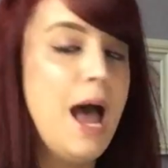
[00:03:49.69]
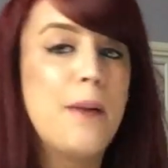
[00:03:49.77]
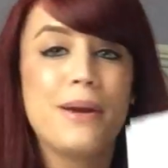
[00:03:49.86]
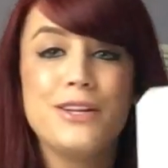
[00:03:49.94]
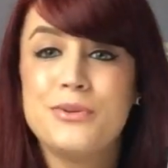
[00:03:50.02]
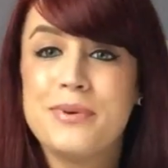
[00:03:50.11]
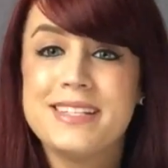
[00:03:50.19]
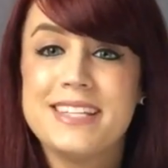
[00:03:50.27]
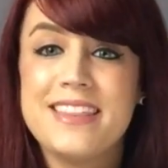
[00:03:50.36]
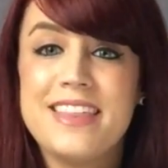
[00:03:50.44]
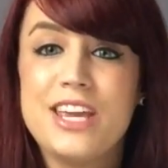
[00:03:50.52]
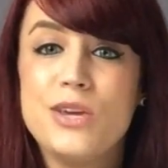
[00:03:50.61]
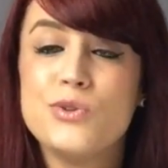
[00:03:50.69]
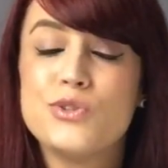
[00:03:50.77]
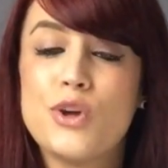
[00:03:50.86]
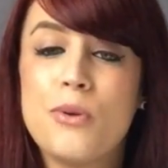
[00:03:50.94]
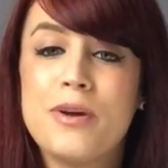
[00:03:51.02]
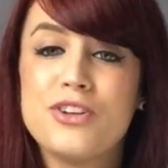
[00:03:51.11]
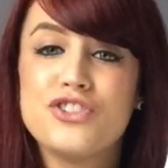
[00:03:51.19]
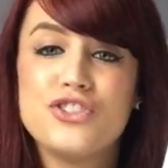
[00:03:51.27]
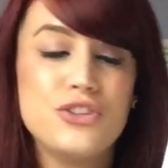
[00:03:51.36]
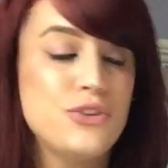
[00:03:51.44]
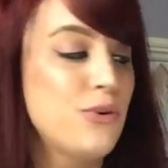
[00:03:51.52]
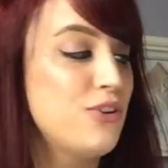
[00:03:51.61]
But I do want to say thank you so much
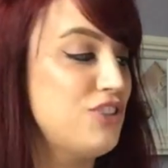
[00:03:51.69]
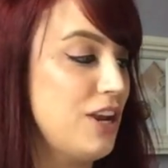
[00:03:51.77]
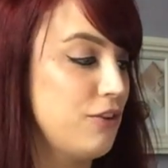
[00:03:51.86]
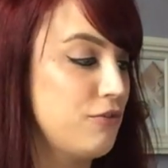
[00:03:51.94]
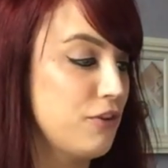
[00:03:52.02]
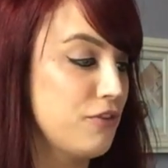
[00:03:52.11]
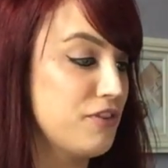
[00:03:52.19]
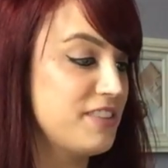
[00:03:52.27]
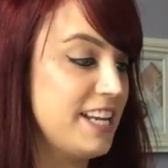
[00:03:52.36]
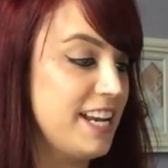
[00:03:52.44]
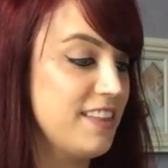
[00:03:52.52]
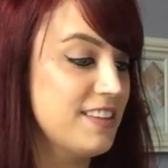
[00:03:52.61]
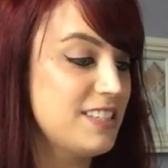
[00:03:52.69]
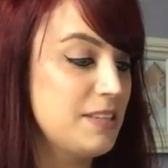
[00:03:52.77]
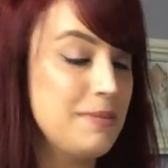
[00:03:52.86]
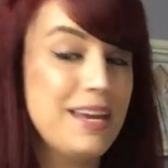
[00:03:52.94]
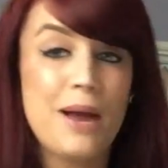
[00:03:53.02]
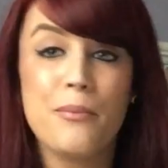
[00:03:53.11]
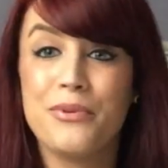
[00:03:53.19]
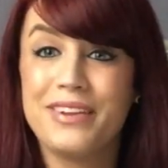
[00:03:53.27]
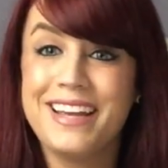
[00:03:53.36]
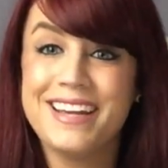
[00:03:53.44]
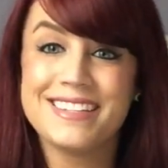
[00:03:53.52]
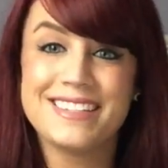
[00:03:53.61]
to Jennifer for sending this to me. I'm
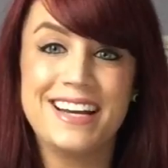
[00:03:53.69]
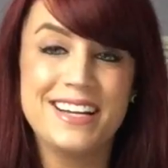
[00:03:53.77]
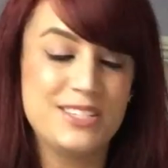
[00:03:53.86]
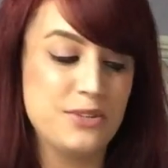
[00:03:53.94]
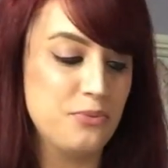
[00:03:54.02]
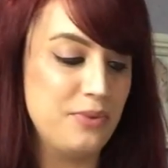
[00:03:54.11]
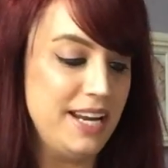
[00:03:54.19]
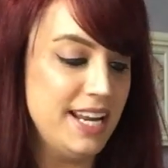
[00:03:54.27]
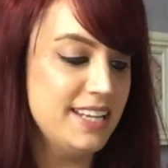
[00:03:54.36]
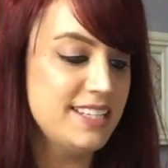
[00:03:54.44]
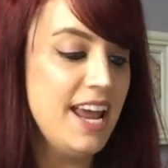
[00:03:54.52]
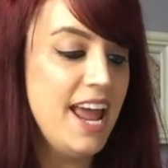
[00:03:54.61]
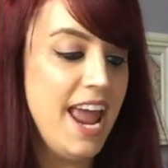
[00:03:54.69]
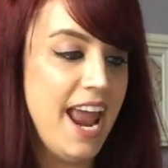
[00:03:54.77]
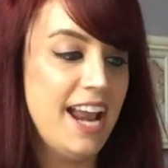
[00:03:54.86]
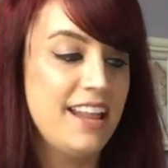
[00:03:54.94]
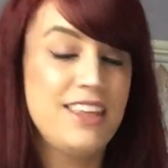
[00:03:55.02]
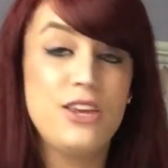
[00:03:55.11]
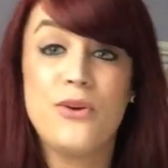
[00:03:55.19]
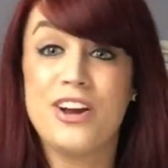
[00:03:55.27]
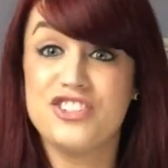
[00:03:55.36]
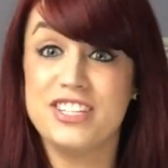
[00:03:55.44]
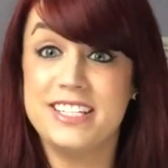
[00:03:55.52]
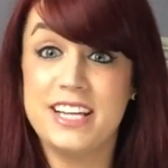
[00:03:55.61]
really excited to read it, and I think you
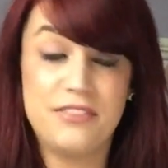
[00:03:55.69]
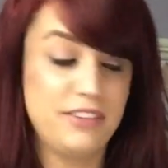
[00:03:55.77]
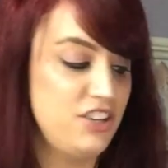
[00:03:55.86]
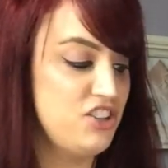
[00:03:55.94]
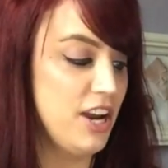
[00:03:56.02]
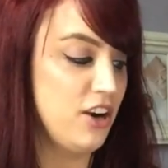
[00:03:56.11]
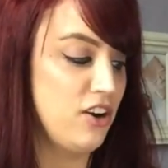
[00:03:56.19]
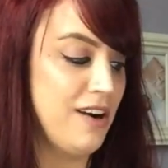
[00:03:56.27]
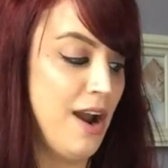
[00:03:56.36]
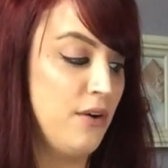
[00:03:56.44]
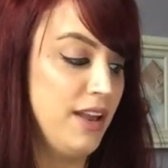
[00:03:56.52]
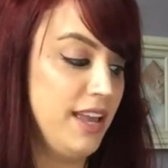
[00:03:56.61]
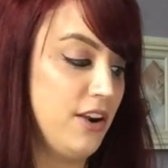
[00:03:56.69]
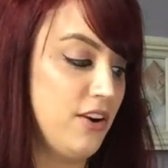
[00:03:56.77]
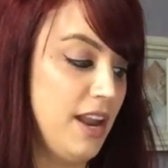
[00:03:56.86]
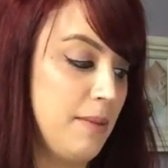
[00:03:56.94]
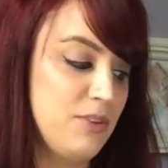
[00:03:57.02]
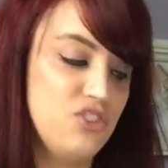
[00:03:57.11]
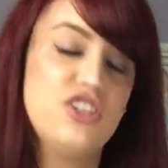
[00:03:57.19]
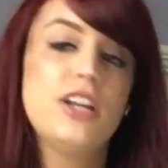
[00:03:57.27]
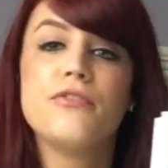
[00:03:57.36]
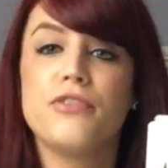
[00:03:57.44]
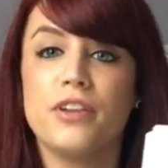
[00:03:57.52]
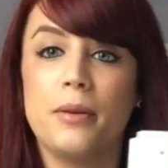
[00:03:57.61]
guys should definitely check her out. Again, her name is
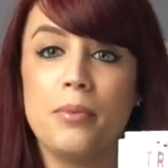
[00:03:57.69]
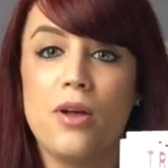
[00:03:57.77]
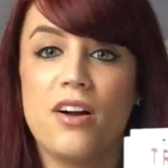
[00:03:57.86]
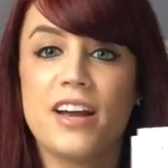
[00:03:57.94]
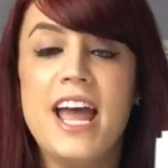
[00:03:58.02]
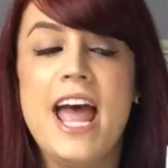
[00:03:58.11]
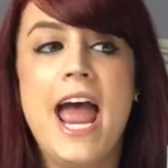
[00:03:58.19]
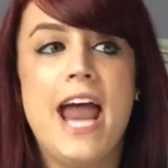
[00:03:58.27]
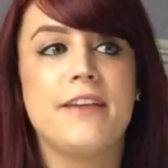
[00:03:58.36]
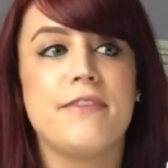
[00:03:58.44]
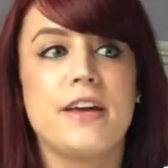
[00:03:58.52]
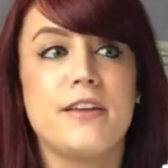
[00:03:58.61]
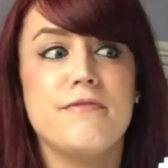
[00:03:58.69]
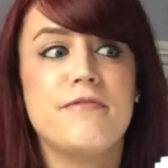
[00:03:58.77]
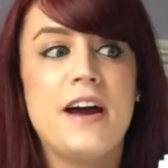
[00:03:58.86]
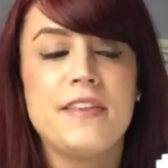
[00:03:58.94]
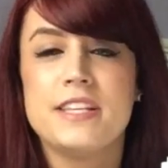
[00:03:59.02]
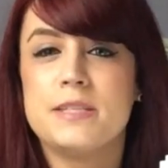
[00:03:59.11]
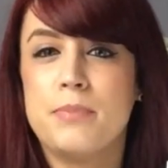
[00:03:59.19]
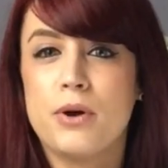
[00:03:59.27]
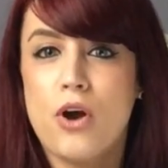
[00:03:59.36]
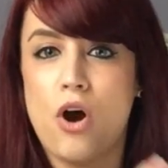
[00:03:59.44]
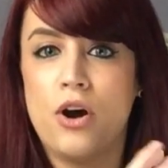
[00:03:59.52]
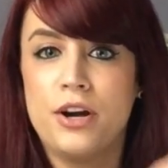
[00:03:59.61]
Jennifer LeBlanc, and if I can find this
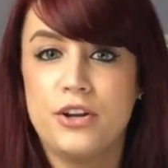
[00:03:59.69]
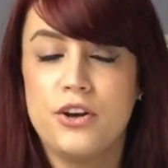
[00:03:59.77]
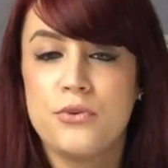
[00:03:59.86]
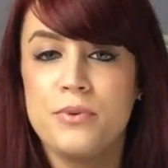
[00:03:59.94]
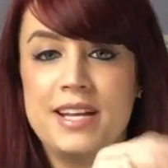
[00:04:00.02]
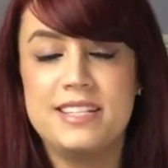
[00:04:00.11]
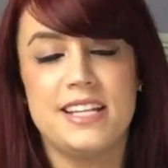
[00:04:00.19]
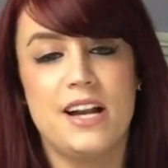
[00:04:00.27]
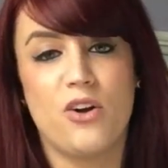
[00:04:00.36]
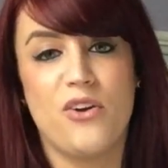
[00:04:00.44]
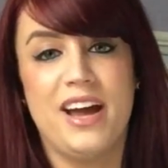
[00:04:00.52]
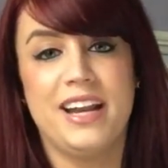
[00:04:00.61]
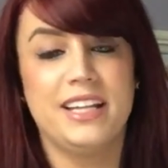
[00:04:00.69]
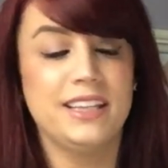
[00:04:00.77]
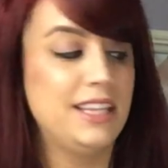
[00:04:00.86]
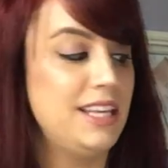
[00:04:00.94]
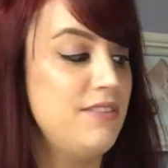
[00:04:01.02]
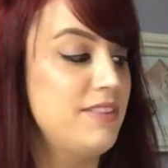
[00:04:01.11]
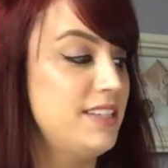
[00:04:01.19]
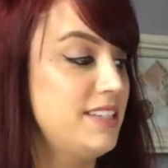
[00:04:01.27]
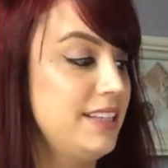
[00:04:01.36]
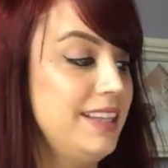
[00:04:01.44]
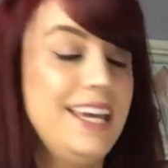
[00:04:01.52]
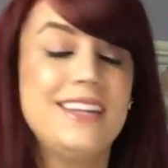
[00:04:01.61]
book on Goodreads, then I'll go ahead and leave it
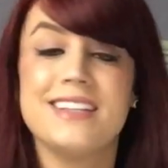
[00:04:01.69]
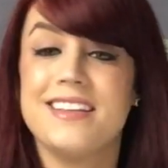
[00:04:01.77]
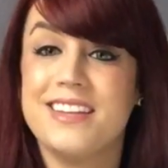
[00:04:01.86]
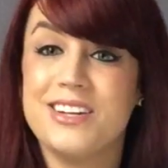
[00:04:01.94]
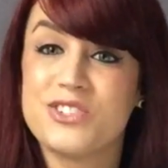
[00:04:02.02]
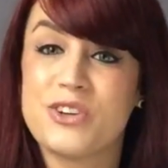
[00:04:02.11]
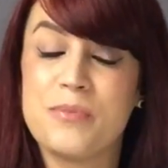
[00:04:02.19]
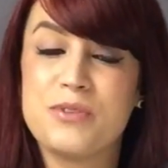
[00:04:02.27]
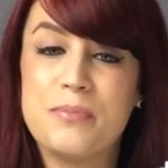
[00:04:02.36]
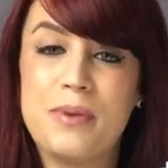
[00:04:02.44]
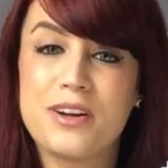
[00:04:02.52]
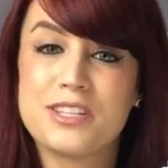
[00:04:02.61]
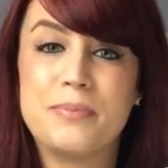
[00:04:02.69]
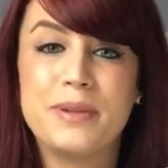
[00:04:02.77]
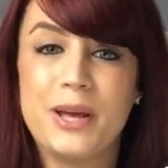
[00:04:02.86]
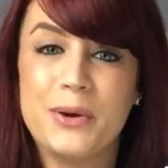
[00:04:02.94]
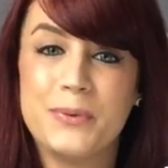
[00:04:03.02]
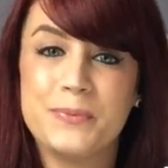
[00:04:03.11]
linked in the description box below.